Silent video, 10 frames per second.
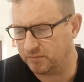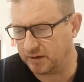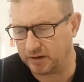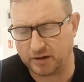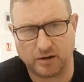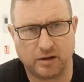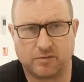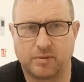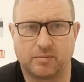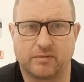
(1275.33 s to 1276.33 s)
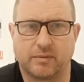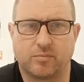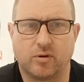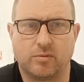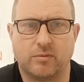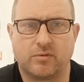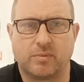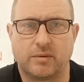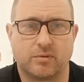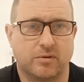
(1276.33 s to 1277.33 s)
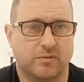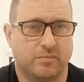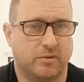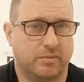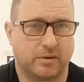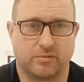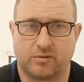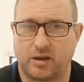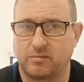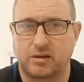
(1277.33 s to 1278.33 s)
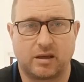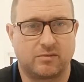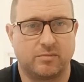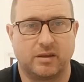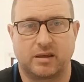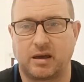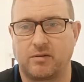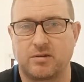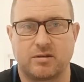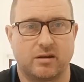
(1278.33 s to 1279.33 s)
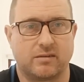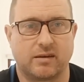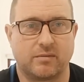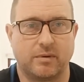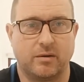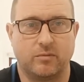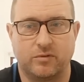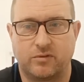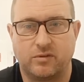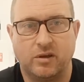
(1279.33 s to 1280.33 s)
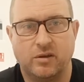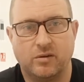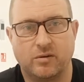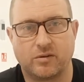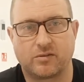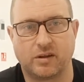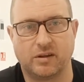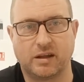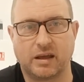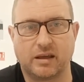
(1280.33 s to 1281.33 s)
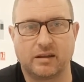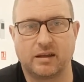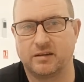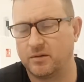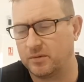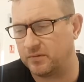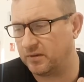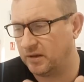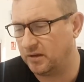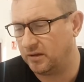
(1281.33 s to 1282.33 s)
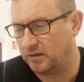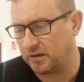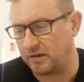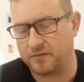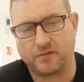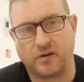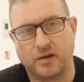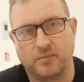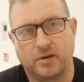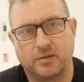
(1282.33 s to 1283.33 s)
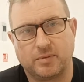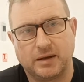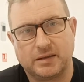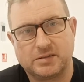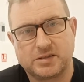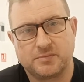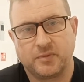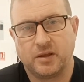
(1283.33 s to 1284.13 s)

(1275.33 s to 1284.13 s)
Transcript: And I know loads of people have had problems. People who have brought vehicles over, kept them in the garage, they only take them out once on a Sunday and end up with getting fined by the police.